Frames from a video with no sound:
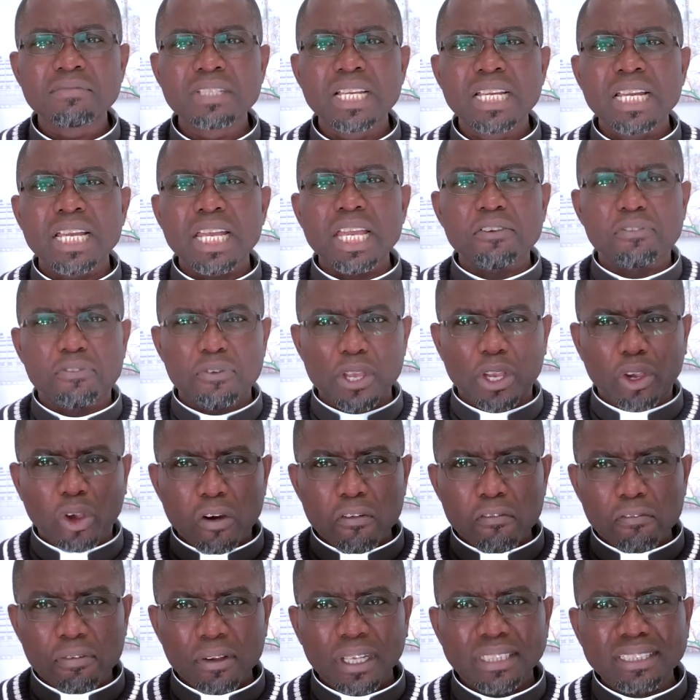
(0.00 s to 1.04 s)
If we
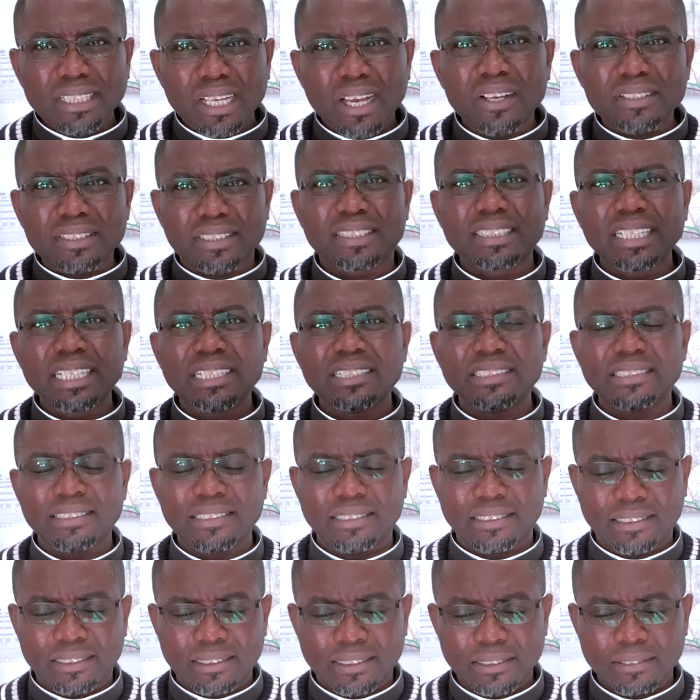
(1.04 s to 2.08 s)
confess our
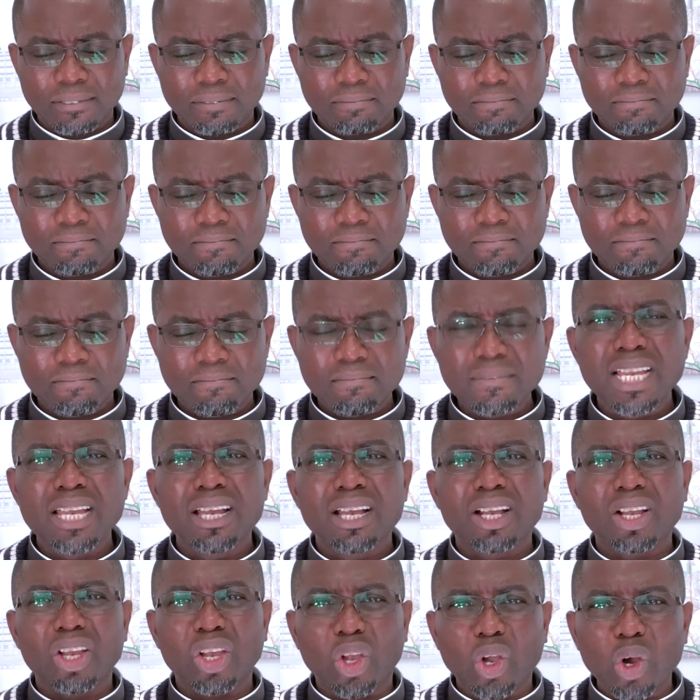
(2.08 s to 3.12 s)
sins,
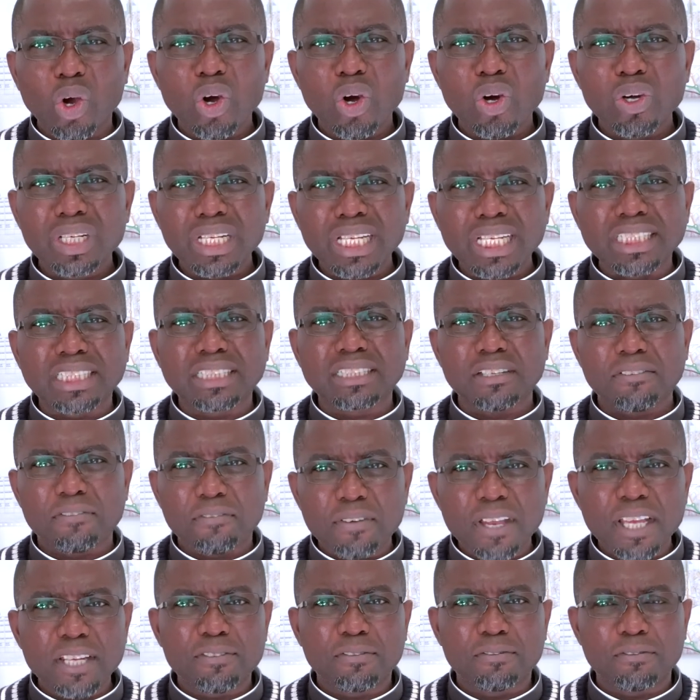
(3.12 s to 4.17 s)
God is
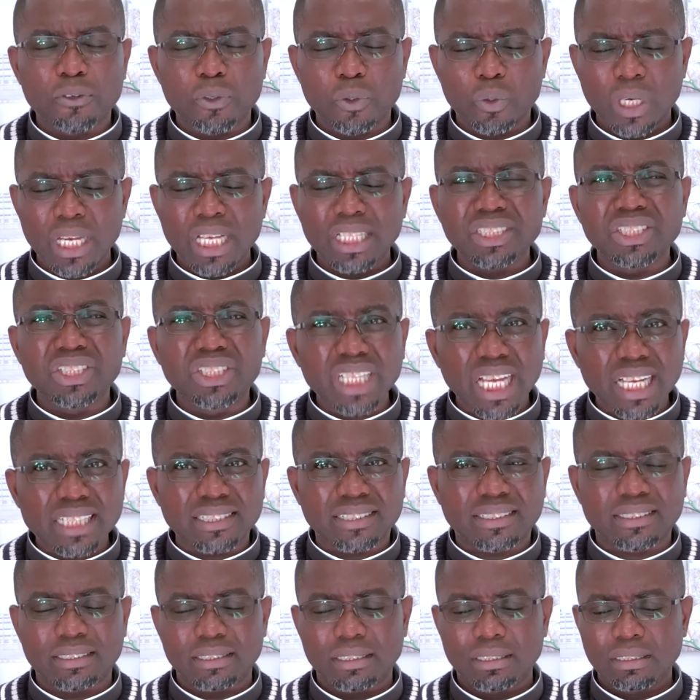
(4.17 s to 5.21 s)
faithful and
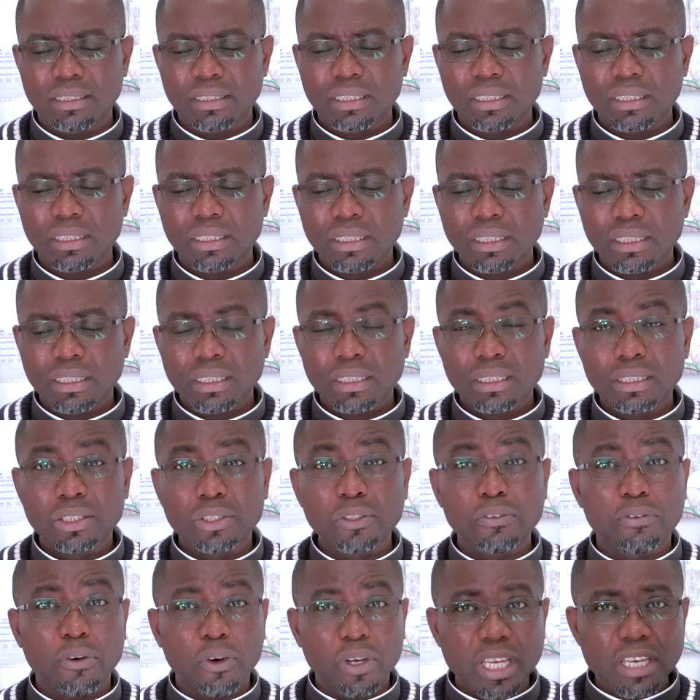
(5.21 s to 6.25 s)
just to
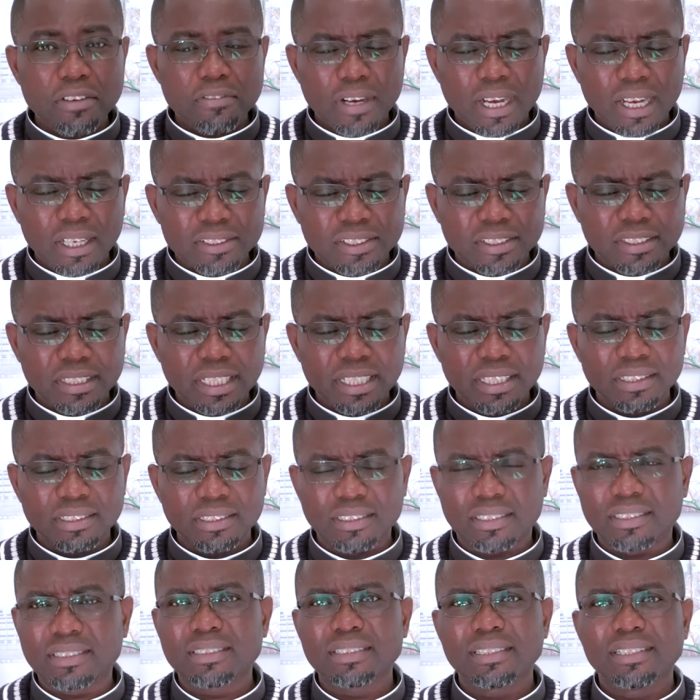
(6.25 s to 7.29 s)
forgive our
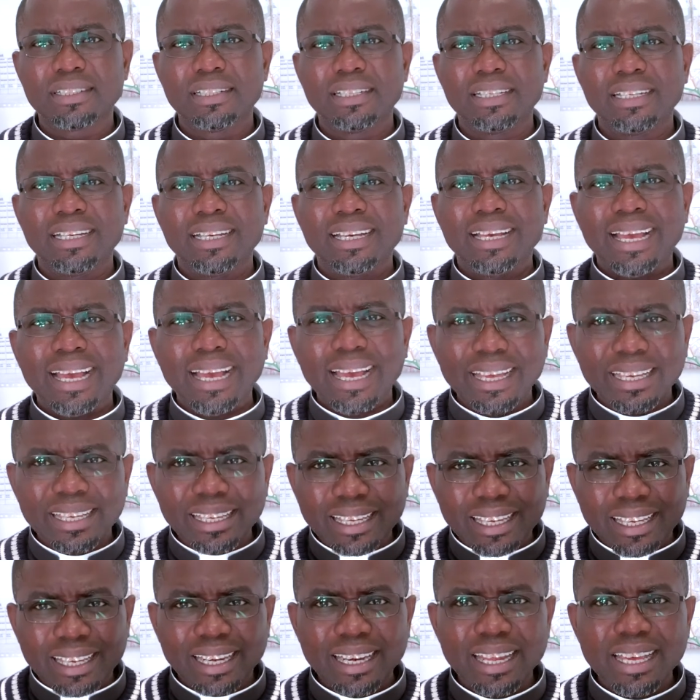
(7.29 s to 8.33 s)
sins and
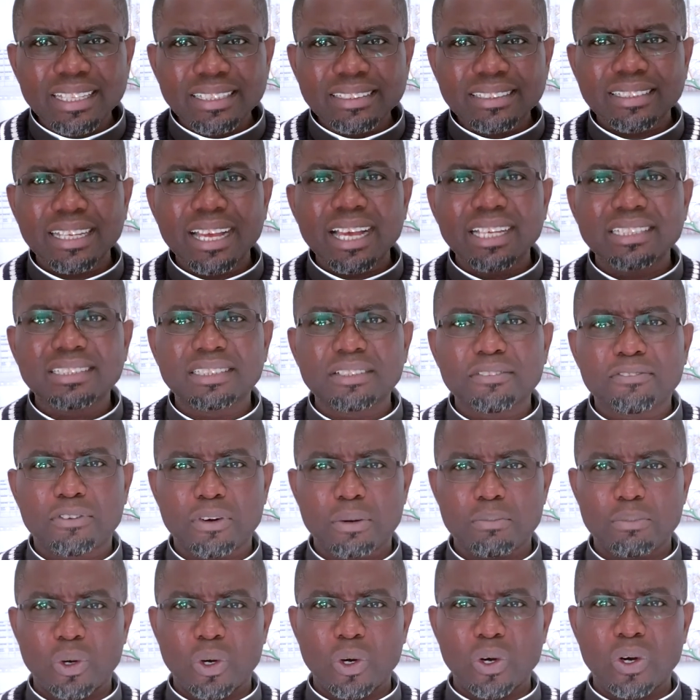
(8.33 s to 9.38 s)
cleanse us
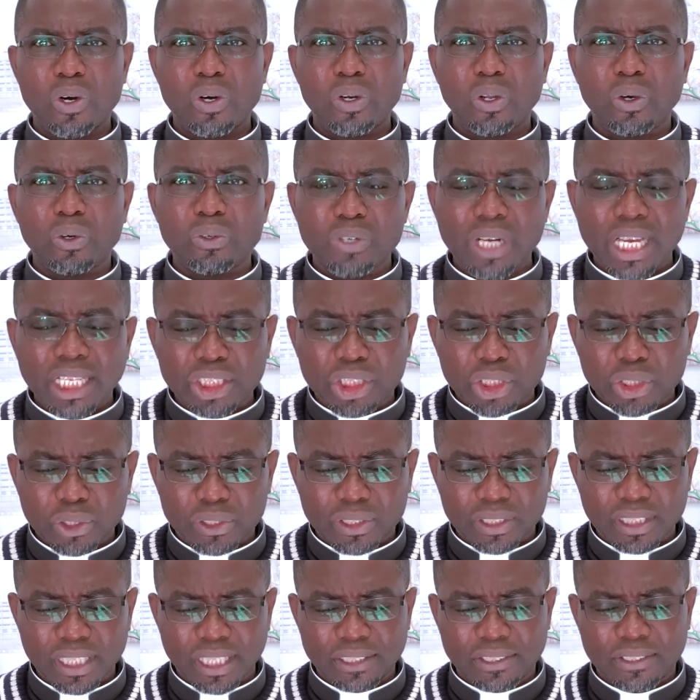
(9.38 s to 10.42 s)
from all
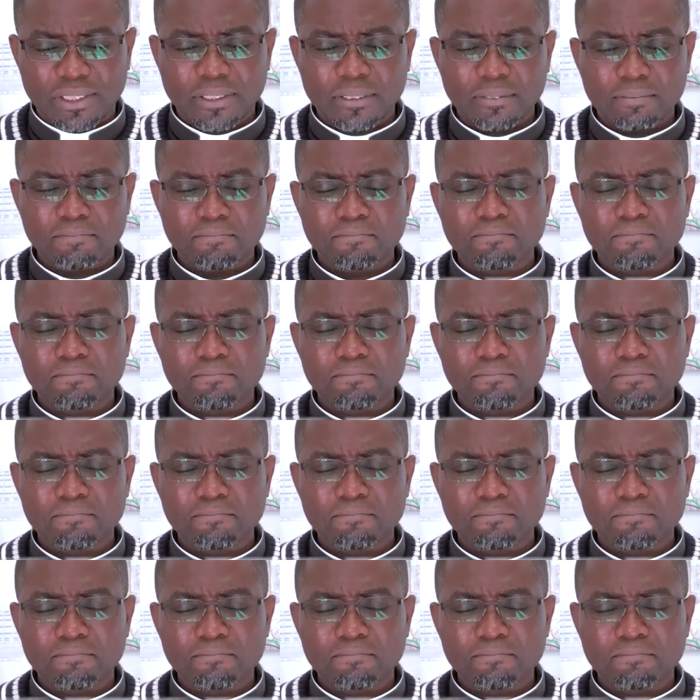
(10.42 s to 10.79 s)
unrighteousness.